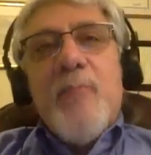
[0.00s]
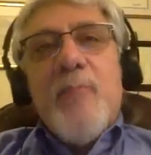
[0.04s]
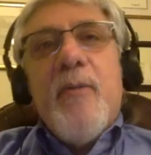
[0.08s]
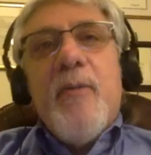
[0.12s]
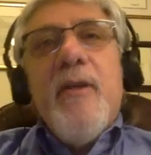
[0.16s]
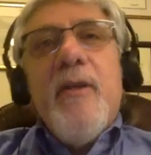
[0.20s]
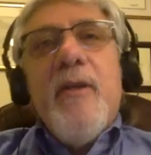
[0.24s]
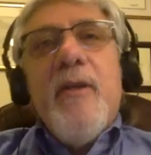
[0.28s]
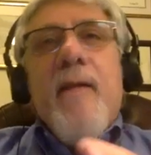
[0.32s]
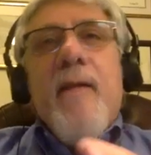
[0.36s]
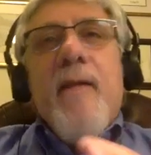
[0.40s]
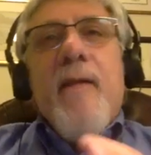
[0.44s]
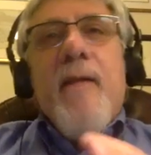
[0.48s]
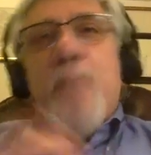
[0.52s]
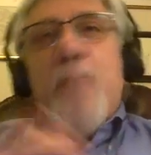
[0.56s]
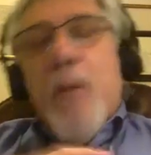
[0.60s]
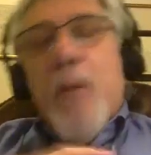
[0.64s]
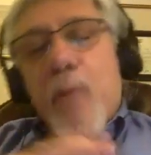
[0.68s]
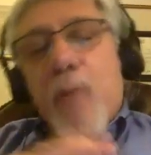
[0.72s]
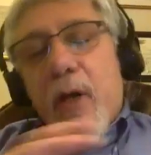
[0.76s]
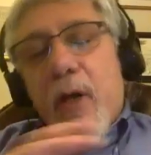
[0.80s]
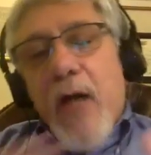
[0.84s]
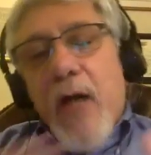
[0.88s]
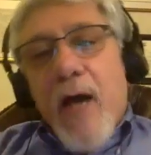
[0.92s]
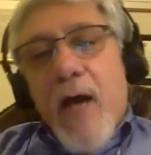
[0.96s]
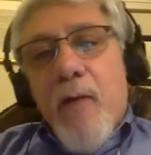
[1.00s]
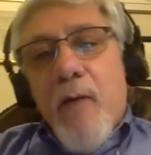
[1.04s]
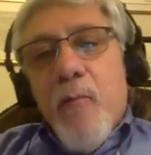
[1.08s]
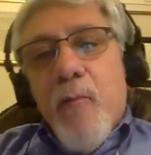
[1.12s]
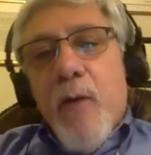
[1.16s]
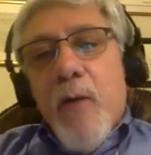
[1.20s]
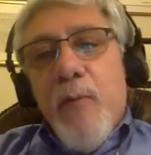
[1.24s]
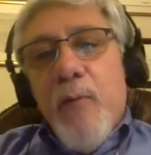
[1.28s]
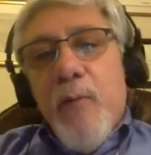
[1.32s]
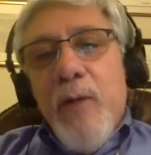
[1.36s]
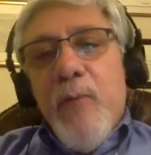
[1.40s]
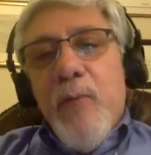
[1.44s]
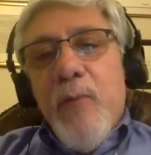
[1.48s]
But
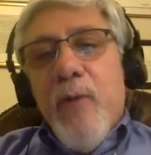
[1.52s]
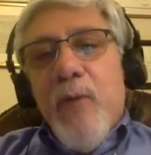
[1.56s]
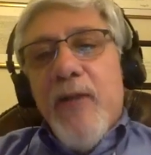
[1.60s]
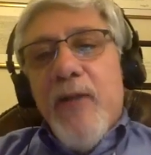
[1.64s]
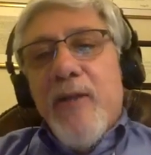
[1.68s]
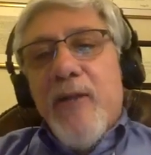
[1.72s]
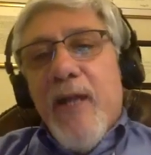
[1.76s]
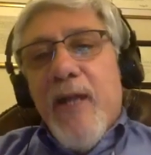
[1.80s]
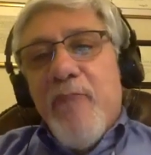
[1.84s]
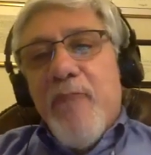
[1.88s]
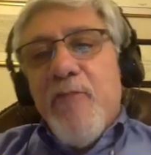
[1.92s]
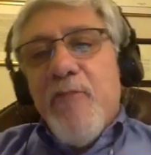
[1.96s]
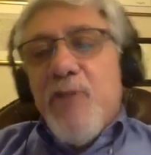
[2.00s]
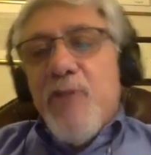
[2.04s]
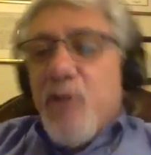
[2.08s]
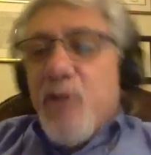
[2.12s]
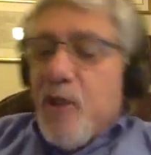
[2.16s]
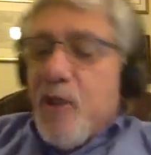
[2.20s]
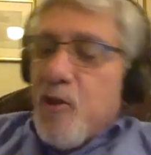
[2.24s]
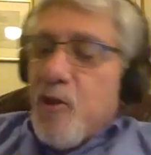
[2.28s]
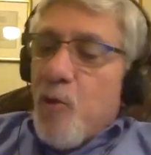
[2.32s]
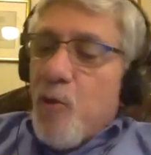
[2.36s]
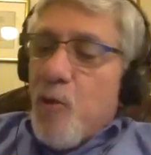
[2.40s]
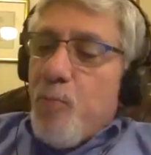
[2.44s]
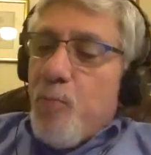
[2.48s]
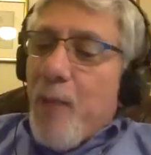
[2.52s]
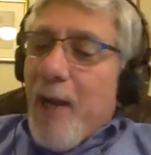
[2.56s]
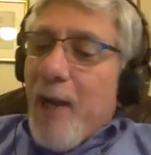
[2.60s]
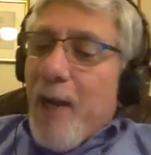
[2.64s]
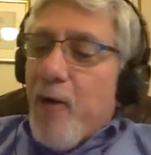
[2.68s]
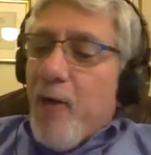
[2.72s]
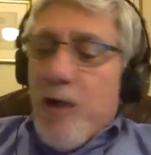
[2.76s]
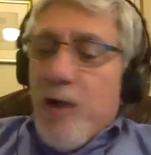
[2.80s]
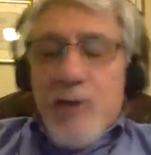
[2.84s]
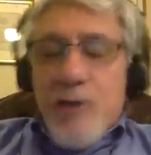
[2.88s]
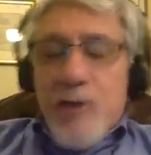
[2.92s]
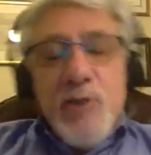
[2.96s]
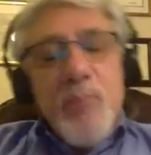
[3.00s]
when we went to every single
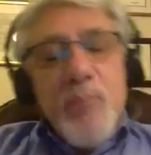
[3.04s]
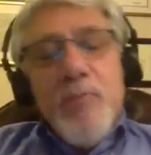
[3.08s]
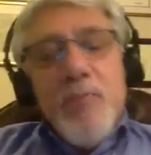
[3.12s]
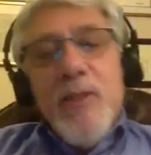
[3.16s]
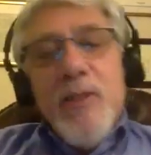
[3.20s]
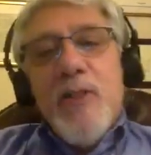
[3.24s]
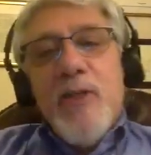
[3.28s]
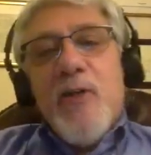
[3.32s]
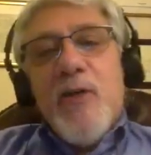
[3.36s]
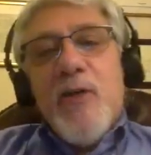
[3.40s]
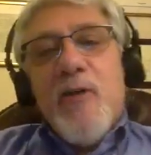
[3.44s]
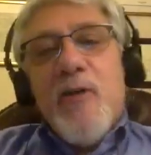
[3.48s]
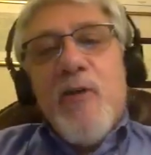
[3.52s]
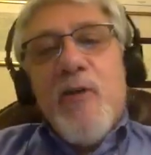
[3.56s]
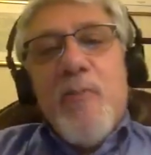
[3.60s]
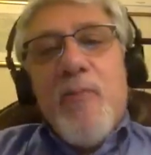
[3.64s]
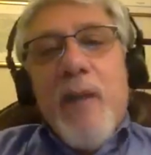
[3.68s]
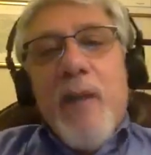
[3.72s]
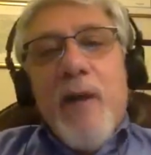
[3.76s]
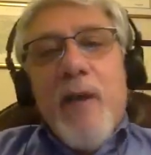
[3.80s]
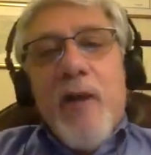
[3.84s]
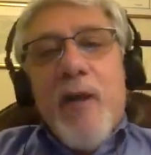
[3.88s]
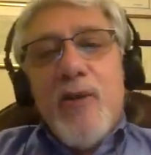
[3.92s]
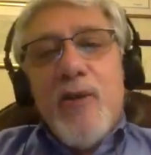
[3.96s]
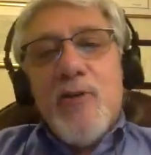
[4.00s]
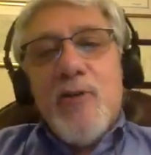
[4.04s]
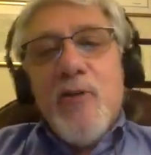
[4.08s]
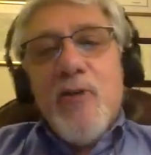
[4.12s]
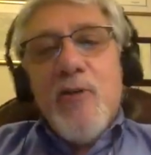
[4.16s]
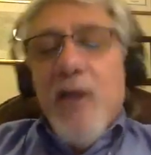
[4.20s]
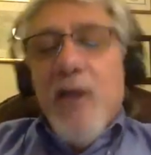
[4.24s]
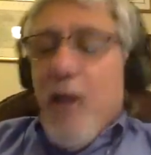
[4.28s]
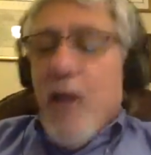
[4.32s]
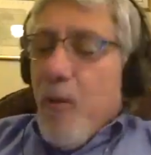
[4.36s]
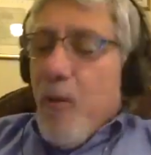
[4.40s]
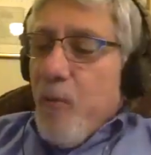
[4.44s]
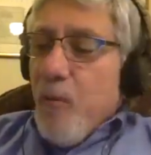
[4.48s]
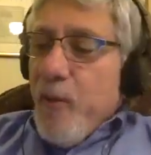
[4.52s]
barracks, military barracks,
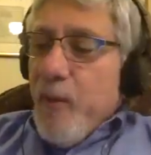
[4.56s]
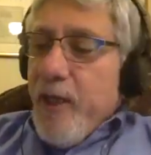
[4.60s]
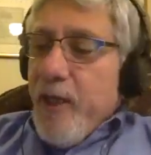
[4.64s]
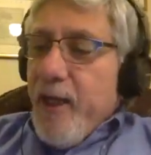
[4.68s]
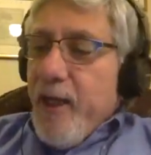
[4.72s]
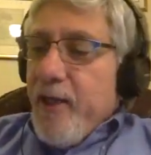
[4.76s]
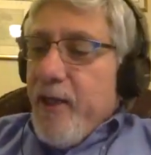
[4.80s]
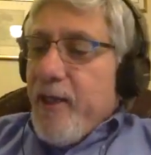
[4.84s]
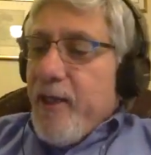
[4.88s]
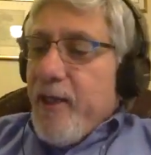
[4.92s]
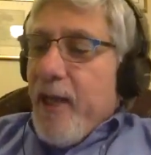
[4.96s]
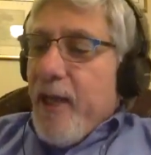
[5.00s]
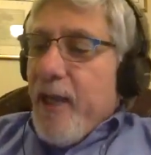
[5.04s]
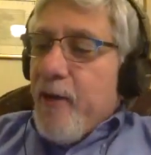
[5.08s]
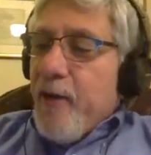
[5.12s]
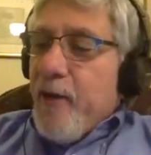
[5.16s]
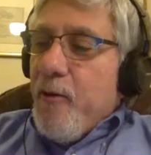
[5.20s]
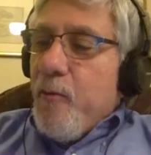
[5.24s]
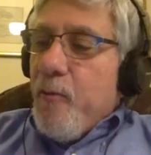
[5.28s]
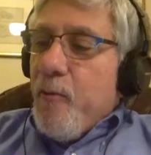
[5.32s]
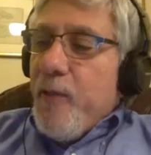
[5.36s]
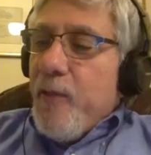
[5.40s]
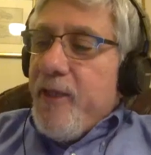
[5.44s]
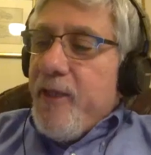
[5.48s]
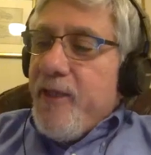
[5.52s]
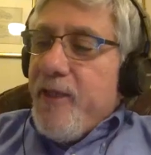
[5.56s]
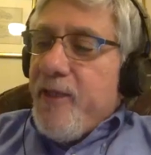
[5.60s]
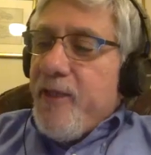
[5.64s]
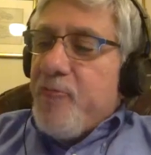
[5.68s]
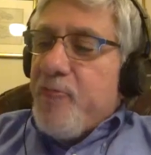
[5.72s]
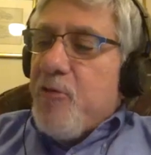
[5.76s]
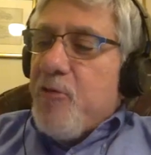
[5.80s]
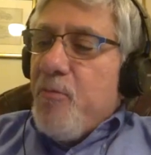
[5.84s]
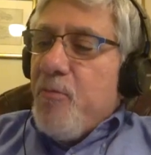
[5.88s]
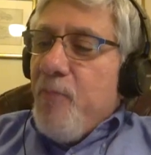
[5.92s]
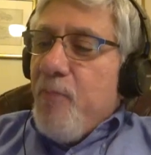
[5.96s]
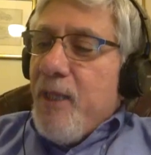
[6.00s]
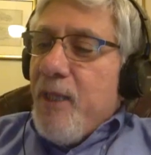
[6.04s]
we did
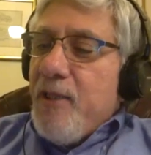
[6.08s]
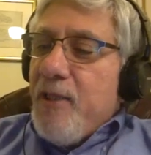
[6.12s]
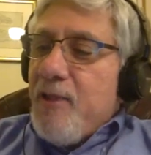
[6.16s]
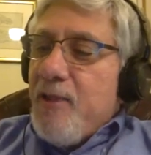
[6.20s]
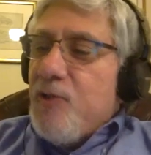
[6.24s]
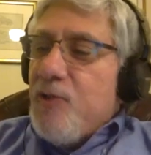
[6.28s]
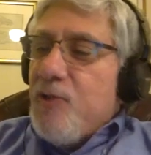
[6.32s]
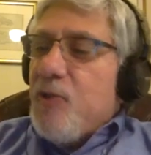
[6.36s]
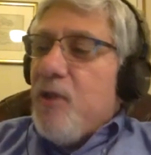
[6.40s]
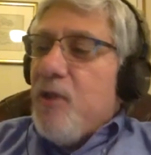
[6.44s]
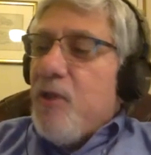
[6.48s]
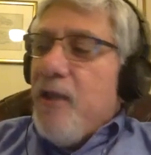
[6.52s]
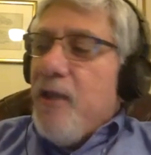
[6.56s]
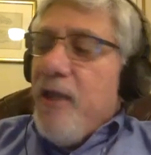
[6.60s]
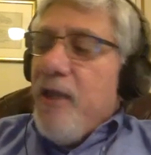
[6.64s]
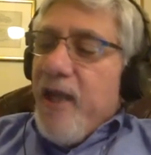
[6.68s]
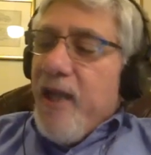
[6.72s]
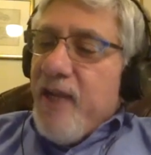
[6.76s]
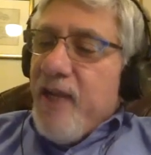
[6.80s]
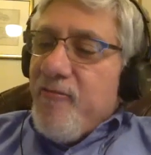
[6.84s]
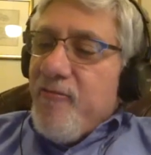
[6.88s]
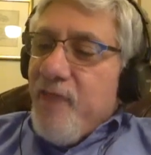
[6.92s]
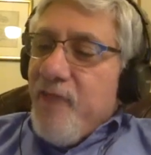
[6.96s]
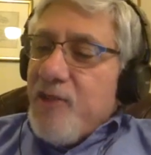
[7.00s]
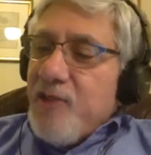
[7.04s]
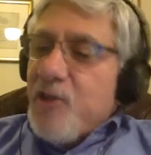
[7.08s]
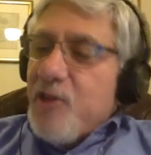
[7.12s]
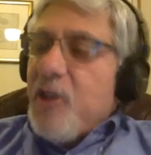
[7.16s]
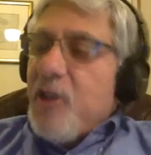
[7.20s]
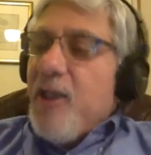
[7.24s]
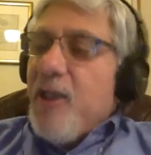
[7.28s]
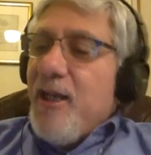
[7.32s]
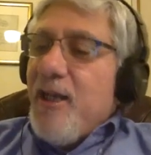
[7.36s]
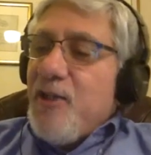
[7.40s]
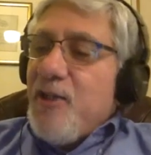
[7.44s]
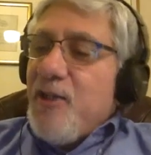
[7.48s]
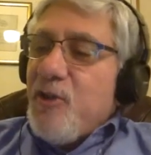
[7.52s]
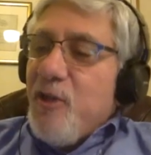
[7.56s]
tremendous
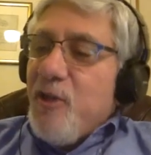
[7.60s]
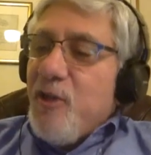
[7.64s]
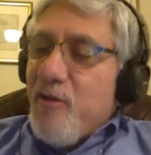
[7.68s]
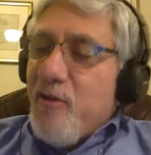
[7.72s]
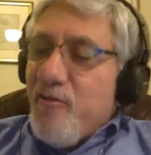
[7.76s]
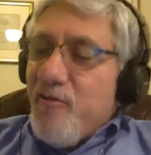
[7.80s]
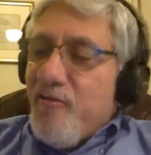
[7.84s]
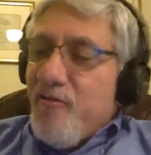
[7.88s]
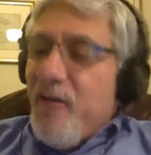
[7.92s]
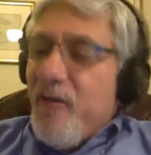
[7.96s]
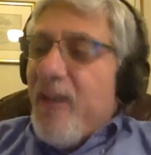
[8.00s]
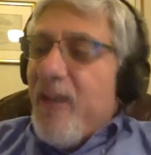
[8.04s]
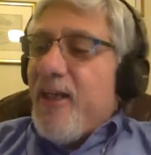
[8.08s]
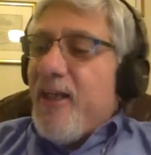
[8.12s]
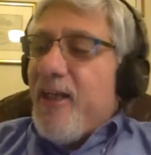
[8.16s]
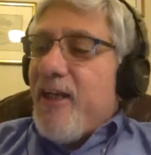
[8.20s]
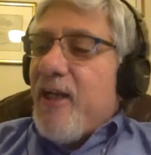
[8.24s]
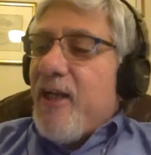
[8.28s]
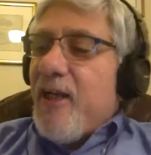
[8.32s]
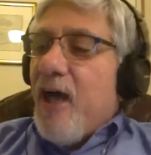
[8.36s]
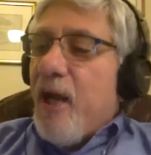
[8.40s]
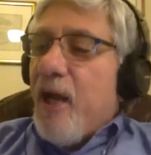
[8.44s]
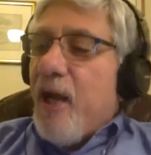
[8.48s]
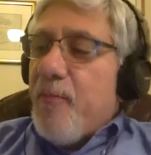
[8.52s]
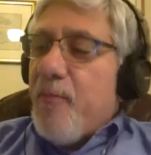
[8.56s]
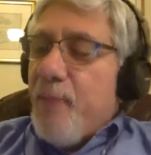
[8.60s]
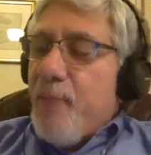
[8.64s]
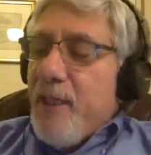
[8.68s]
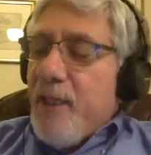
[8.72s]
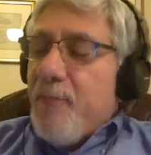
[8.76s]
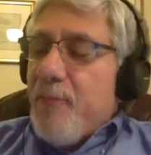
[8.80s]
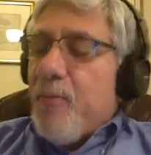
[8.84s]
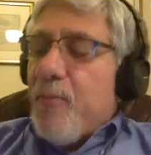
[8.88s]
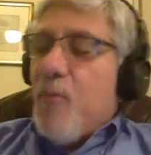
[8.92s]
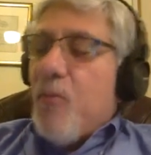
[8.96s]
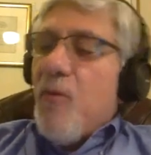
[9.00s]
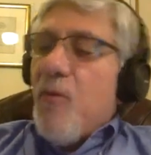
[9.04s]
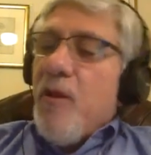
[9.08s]
investigation and vetting on
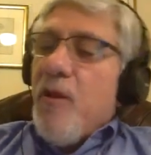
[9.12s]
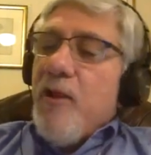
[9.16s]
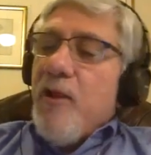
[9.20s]
people.